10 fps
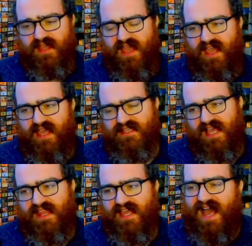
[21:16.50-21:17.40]
And
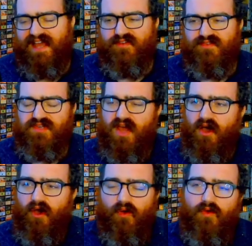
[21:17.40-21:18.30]
like I don't
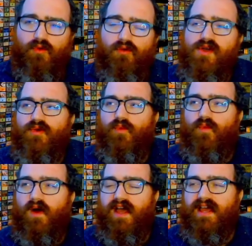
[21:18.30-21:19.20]
know
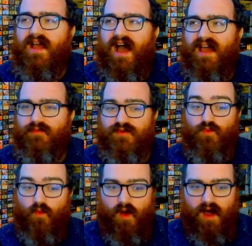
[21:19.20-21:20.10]
what I would
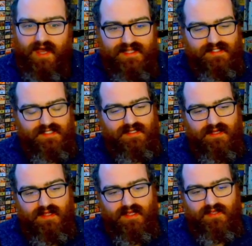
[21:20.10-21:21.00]
want.
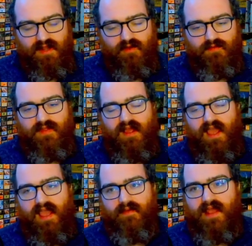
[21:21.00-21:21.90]
You know,
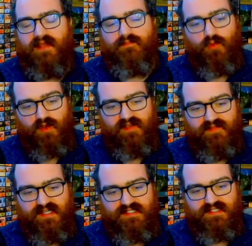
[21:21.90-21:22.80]
in
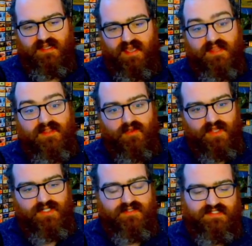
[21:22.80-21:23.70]
the
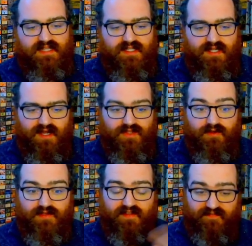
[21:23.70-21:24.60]
original Zendikar, there
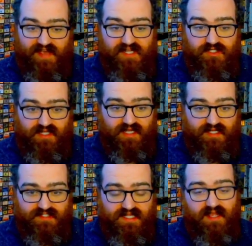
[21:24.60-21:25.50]
were the fetch
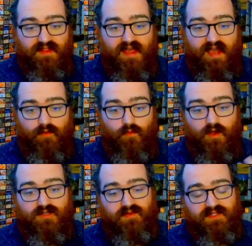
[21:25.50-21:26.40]
lands that
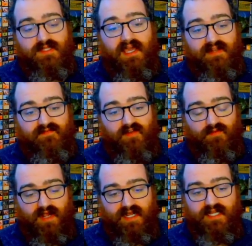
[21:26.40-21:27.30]
worked with landfall,
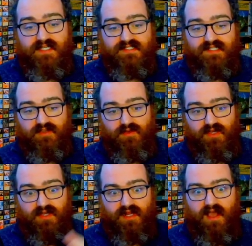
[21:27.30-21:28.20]
right? So you
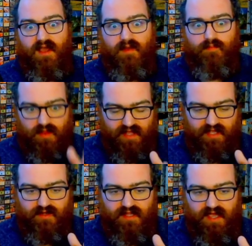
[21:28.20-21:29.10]
could play
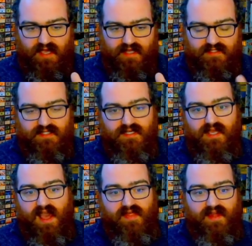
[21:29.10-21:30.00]
your land
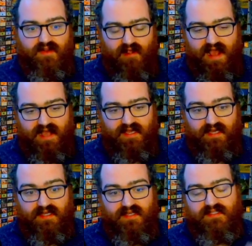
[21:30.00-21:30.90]
and then crack
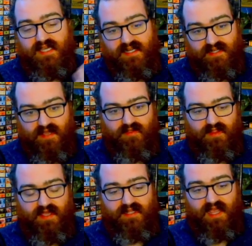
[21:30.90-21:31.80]
it to get another
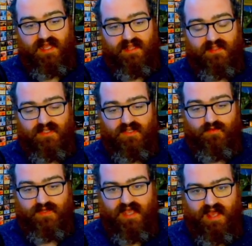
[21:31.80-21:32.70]
land, and you
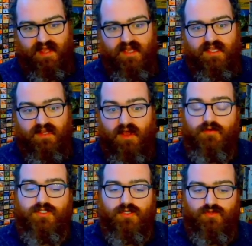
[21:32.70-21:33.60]
would get,
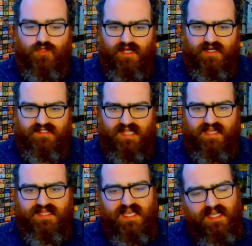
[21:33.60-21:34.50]
two triggers. I
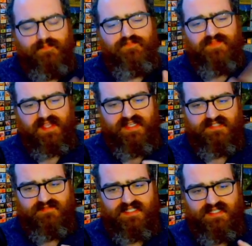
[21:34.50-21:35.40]
think this
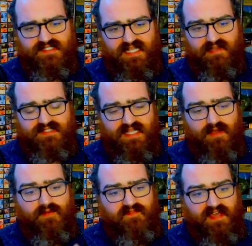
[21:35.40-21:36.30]
was in the same set
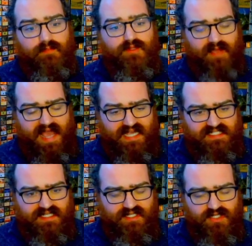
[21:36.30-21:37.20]
with Fabled
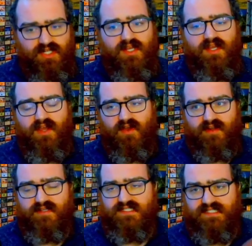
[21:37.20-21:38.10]
Passage,
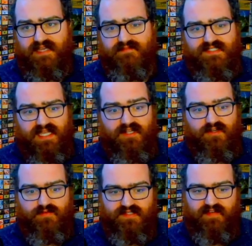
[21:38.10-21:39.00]
or same standard
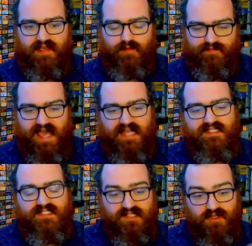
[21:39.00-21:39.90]
with Fabled
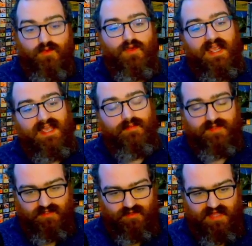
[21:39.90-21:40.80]
Passage, so you were able to
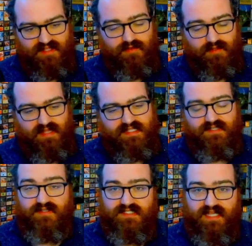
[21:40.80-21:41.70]
do that to a
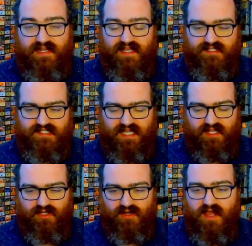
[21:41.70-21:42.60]
lesser extent in
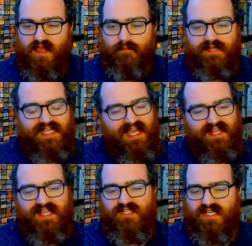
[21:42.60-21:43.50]
standard. But again,
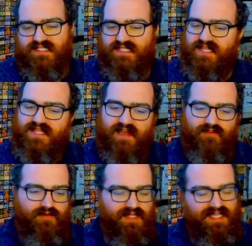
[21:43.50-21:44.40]
it just never
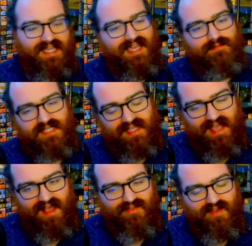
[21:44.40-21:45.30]
really came
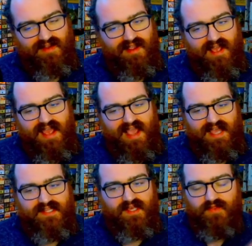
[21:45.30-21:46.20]
together,
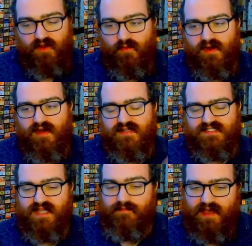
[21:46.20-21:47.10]
and there were
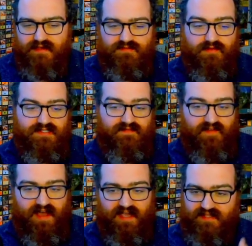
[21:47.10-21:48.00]
some times where it was
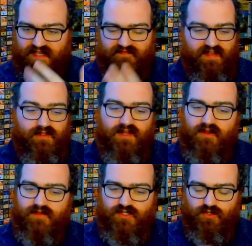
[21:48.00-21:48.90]
fine, like Felidar
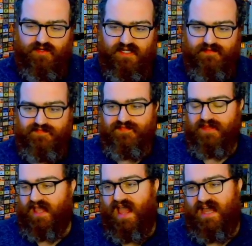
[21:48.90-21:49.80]
Retreat
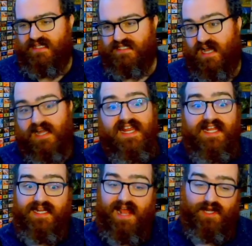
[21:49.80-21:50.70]
has gone in
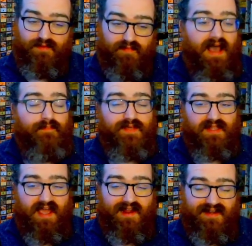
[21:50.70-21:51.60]
and out of
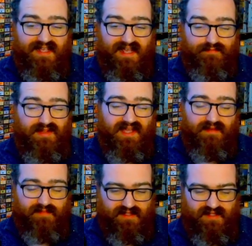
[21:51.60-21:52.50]
popularity and
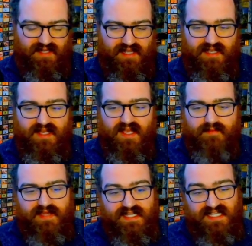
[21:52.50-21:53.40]
playability
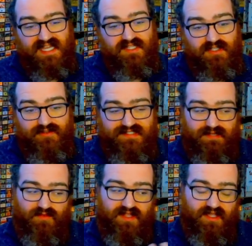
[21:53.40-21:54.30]
because it can do some
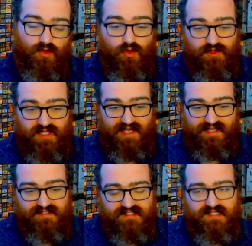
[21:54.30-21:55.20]
really cool
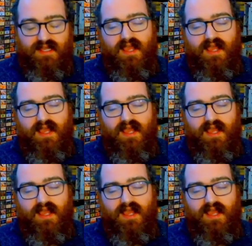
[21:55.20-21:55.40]
things.